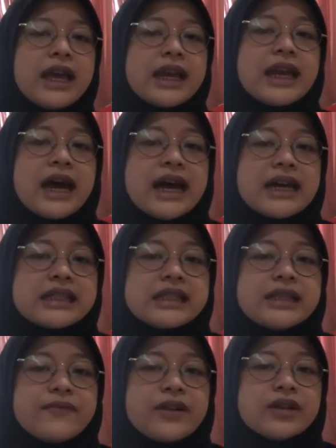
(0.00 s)
Thus,
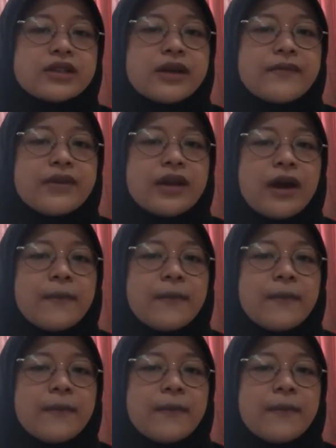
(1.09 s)
the philosophy of